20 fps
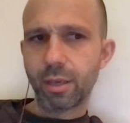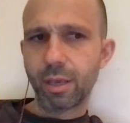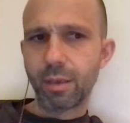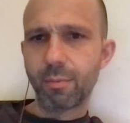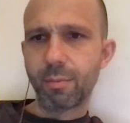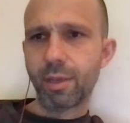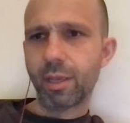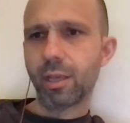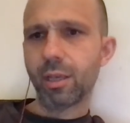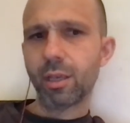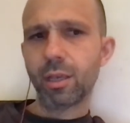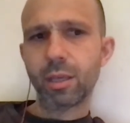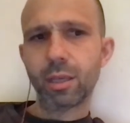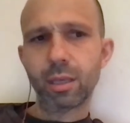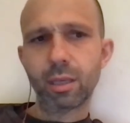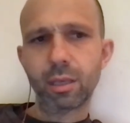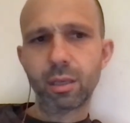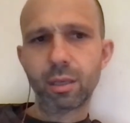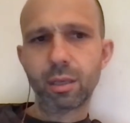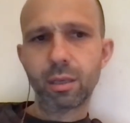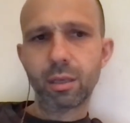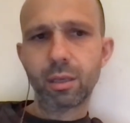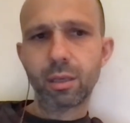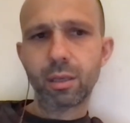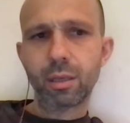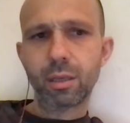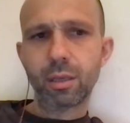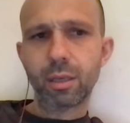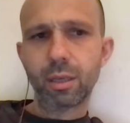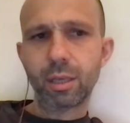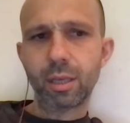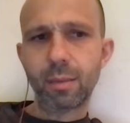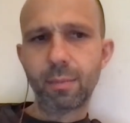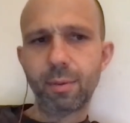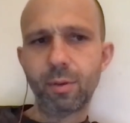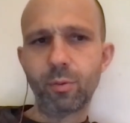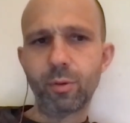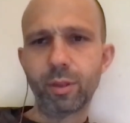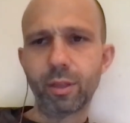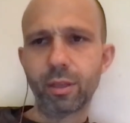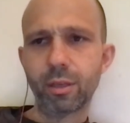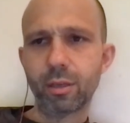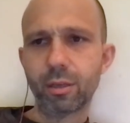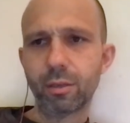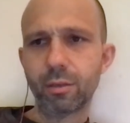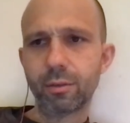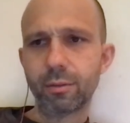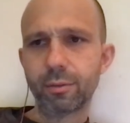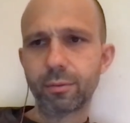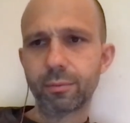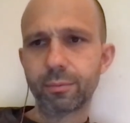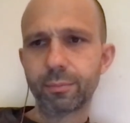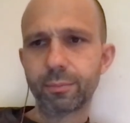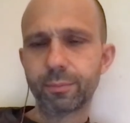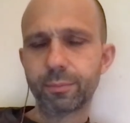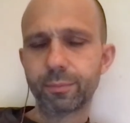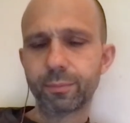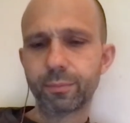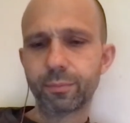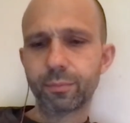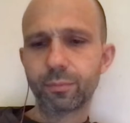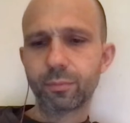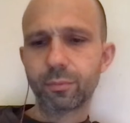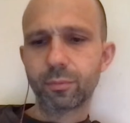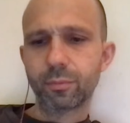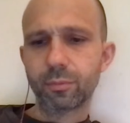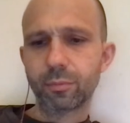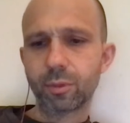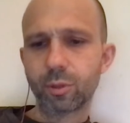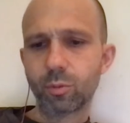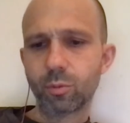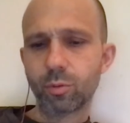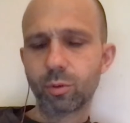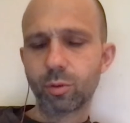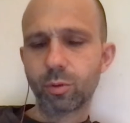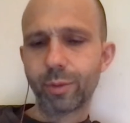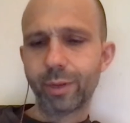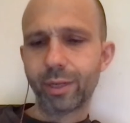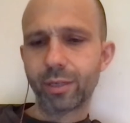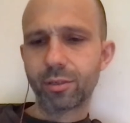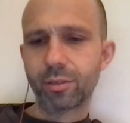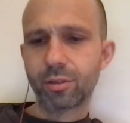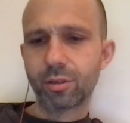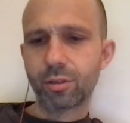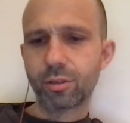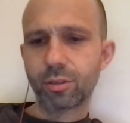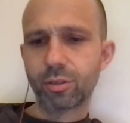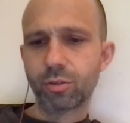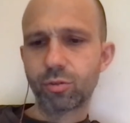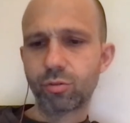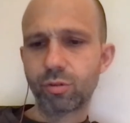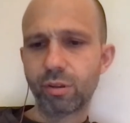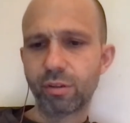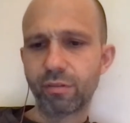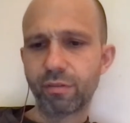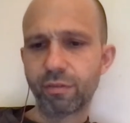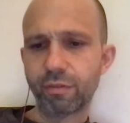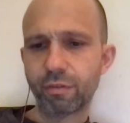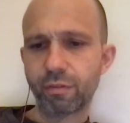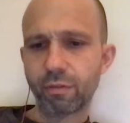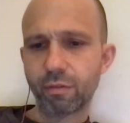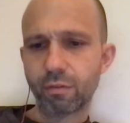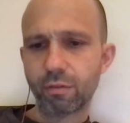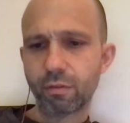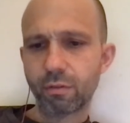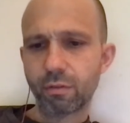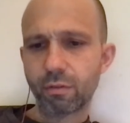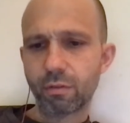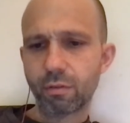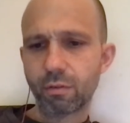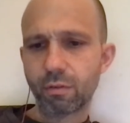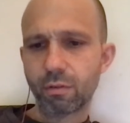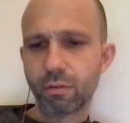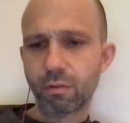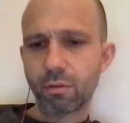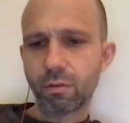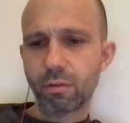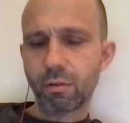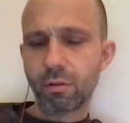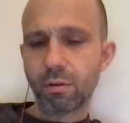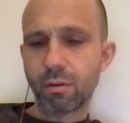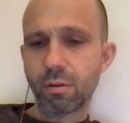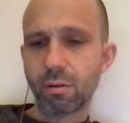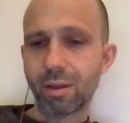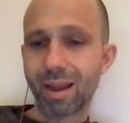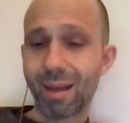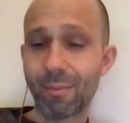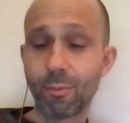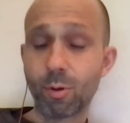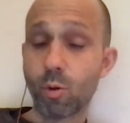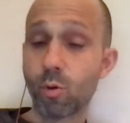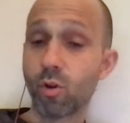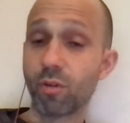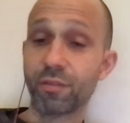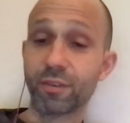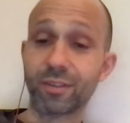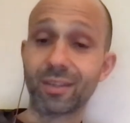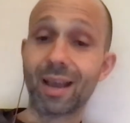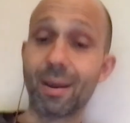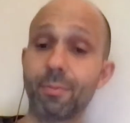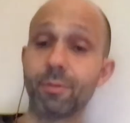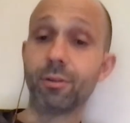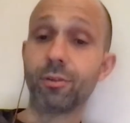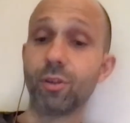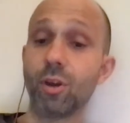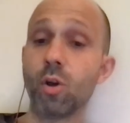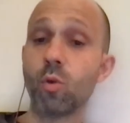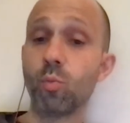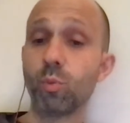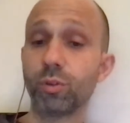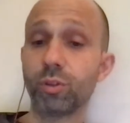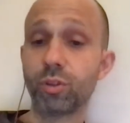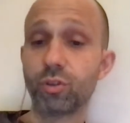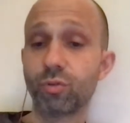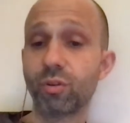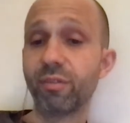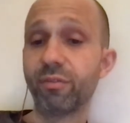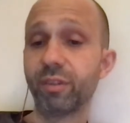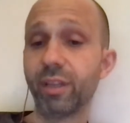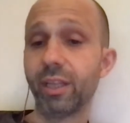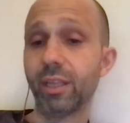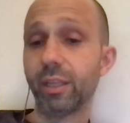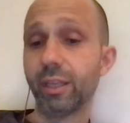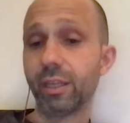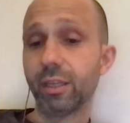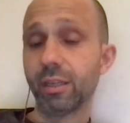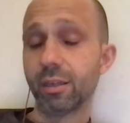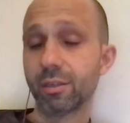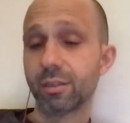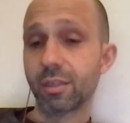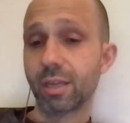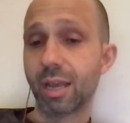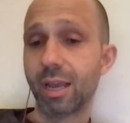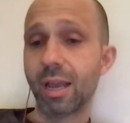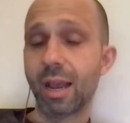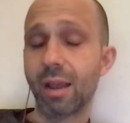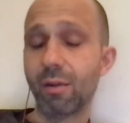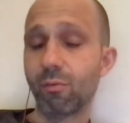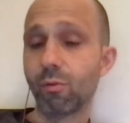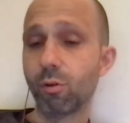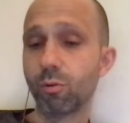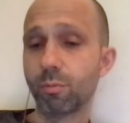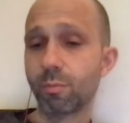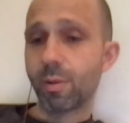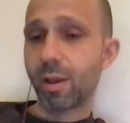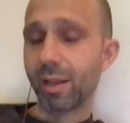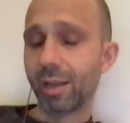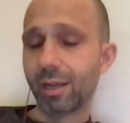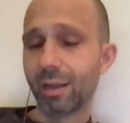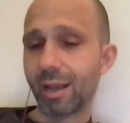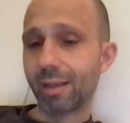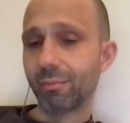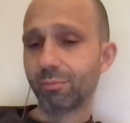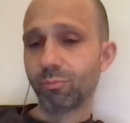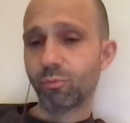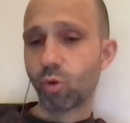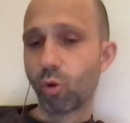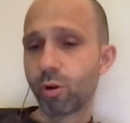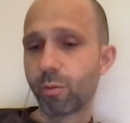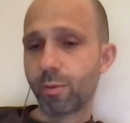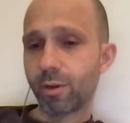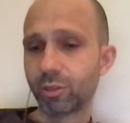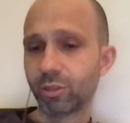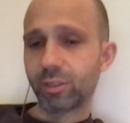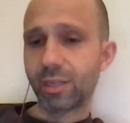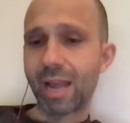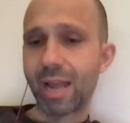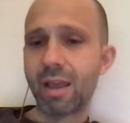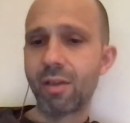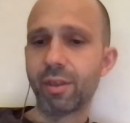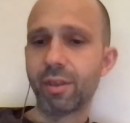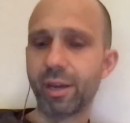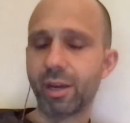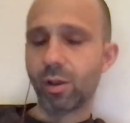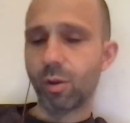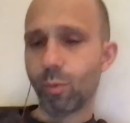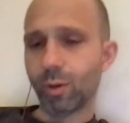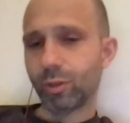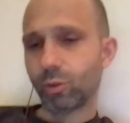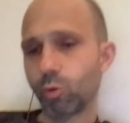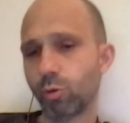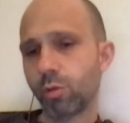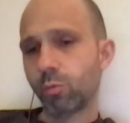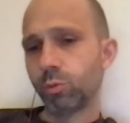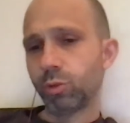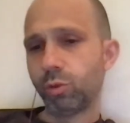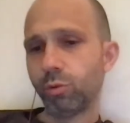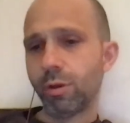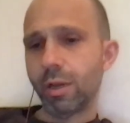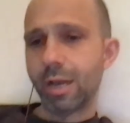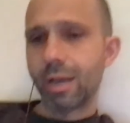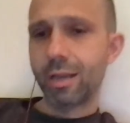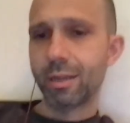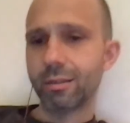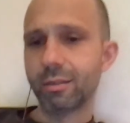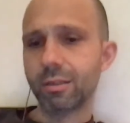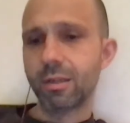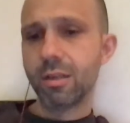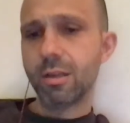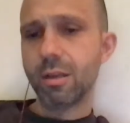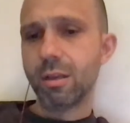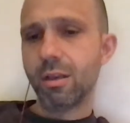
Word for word: Hit me. Hit me with it. Or we could start this triv. And I'm going off the top of the dome with the triv lately because I, I, wrote like I wrote a bunch down, then I went through them with you guys.